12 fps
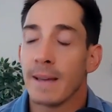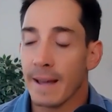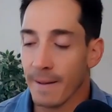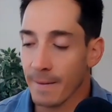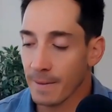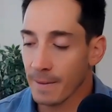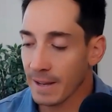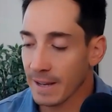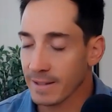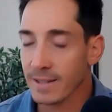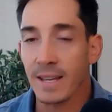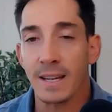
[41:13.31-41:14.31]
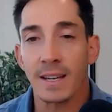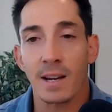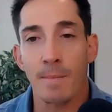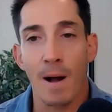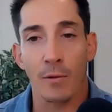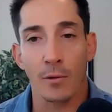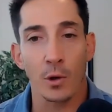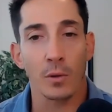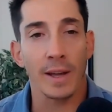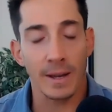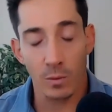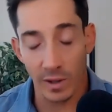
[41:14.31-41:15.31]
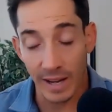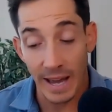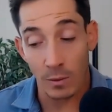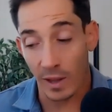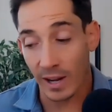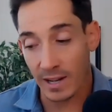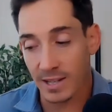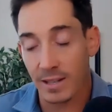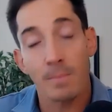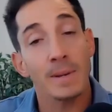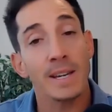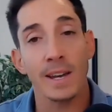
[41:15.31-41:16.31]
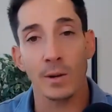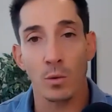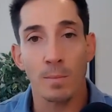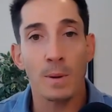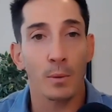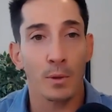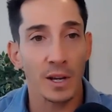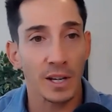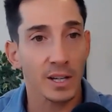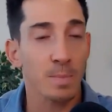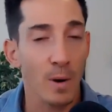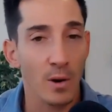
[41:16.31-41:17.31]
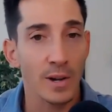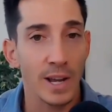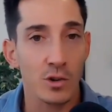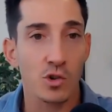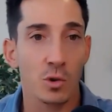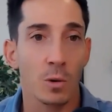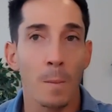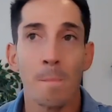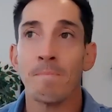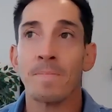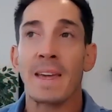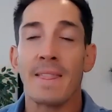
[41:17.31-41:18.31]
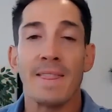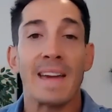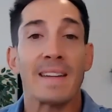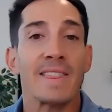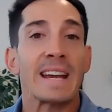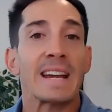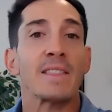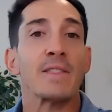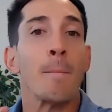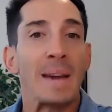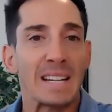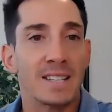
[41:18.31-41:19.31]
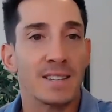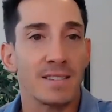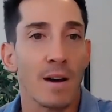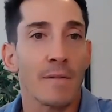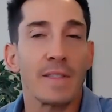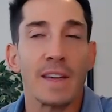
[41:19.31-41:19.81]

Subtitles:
And it's thinking about again, like I said in the beginning, when people think experiential, they think the big stuff.